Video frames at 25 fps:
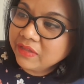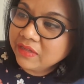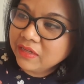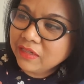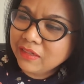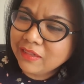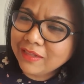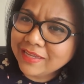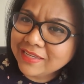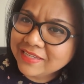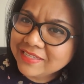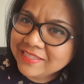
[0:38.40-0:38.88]

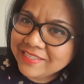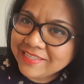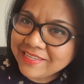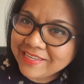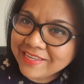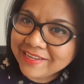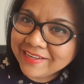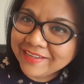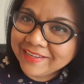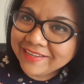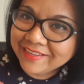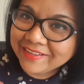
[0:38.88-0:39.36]

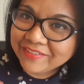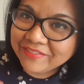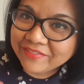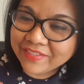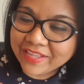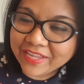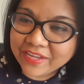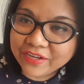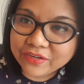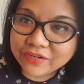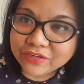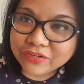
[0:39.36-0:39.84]
Classique
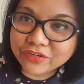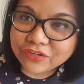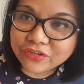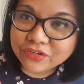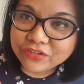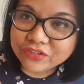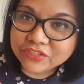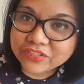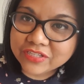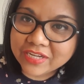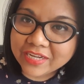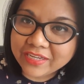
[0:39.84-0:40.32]

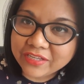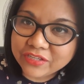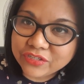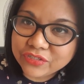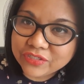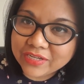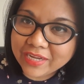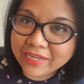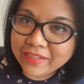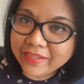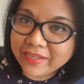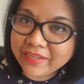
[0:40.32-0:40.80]
flankers, I
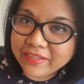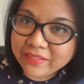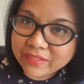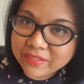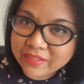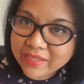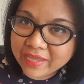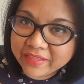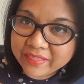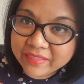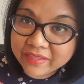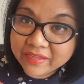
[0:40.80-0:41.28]

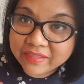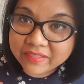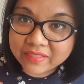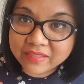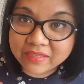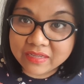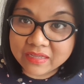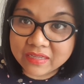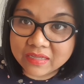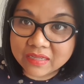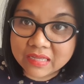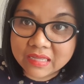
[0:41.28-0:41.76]
think
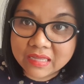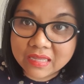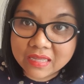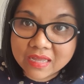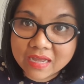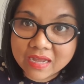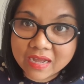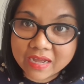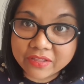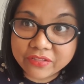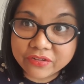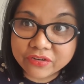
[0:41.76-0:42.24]
the
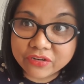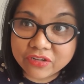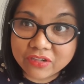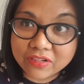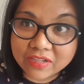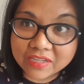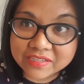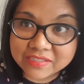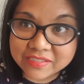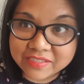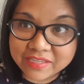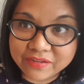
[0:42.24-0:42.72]
other
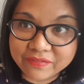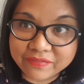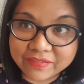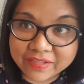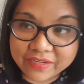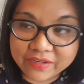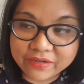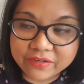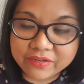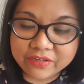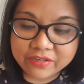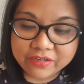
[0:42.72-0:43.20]
Classique
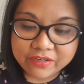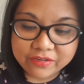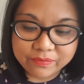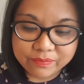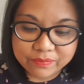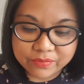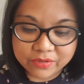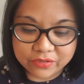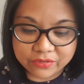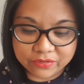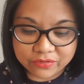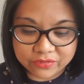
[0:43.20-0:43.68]

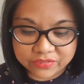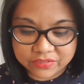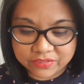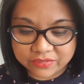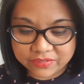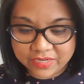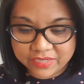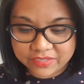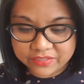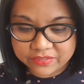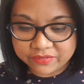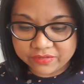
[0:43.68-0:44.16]
flanker bottles are
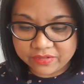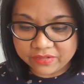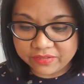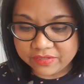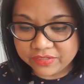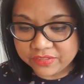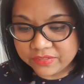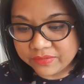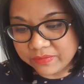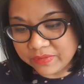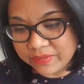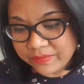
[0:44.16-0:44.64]
nicer than
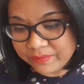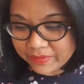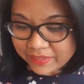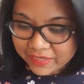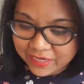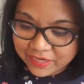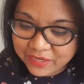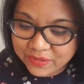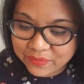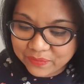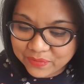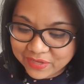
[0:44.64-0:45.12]
this one. But
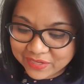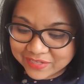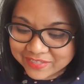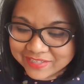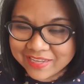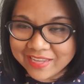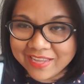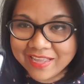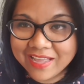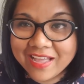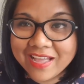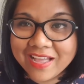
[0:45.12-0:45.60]

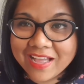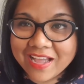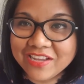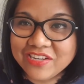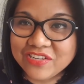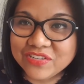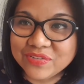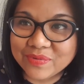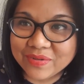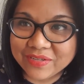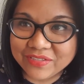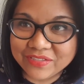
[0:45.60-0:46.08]
anyways, I
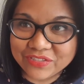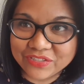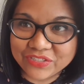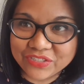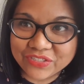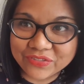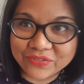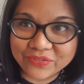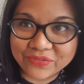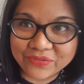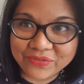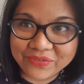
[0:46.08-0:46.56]
just wanted to
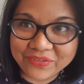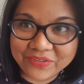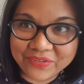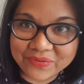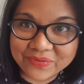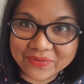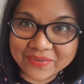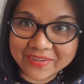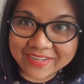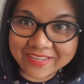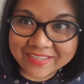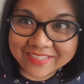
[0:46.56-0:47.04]
show
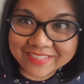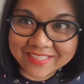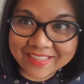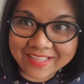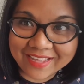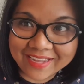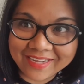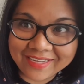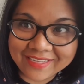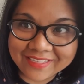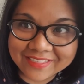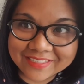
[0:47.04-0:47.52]
you guys
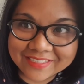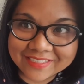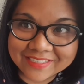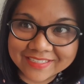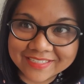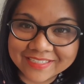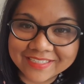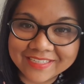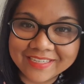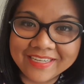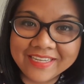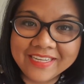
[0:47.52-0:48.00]
that.
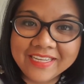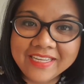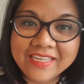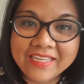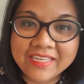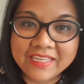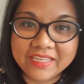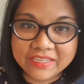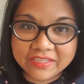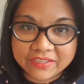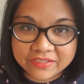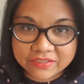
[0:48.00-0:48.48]

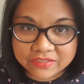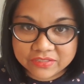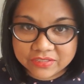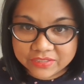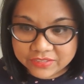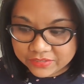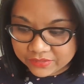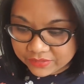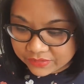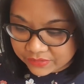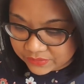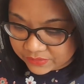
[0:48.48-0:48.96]

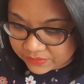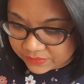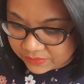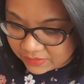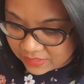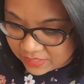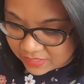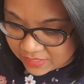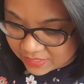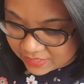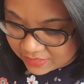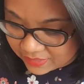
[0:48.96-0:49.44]

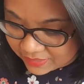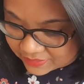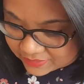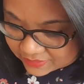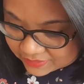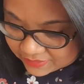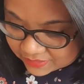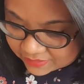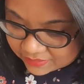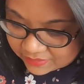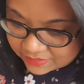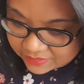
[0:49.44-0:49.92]
So
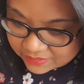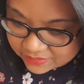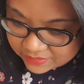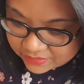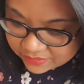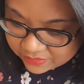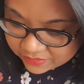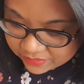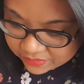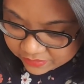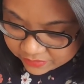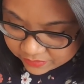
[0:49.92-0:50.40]
let's get
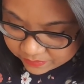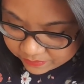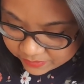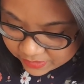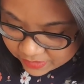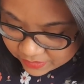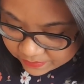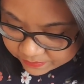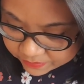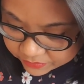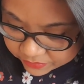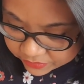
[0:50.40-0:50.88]
this on a
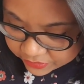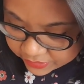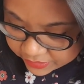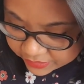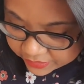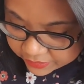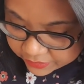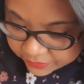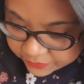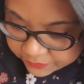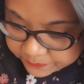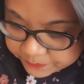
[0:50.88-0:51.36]
paper
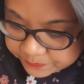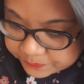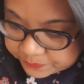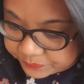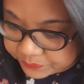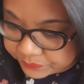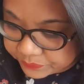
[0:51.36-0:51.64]
here.